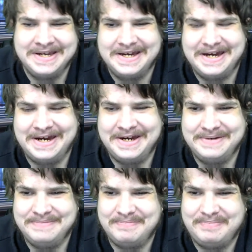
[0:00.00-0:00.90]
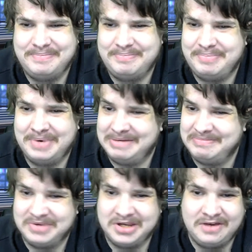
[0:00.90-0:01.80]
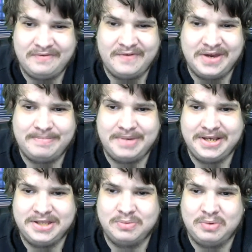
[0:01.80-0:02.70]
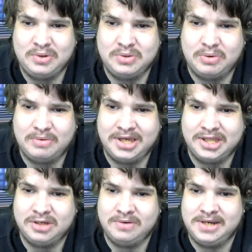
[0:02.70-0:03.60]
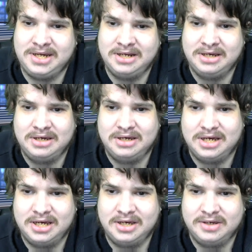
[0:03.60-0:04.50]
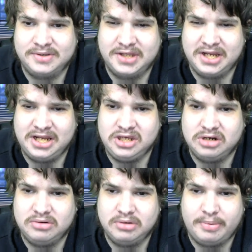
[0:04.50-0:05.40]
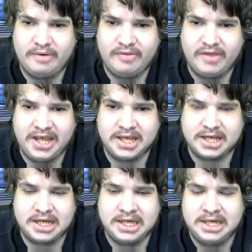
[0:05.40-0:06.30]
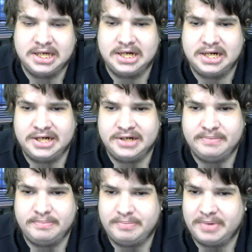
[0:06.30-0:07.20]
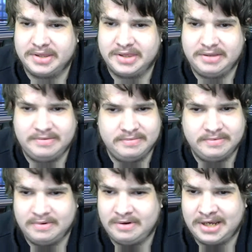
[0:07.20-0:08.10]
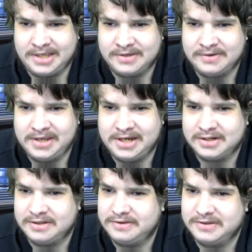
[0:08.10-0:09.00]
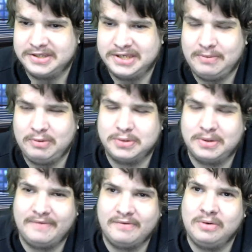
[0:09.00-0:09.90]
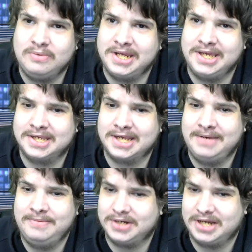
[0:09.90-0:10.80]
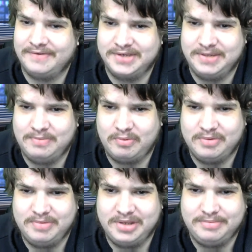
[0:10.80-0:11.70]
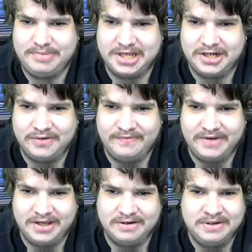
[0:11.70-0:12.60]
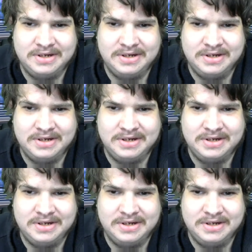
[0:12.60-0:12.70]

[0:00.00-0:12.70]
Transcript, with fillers: Um, But, you know, fair play to Wolves, what they're doing. Uh, still in Europe, I think. Um, but, as I said, see which way I've called these games. Go see my Premier League prediction video.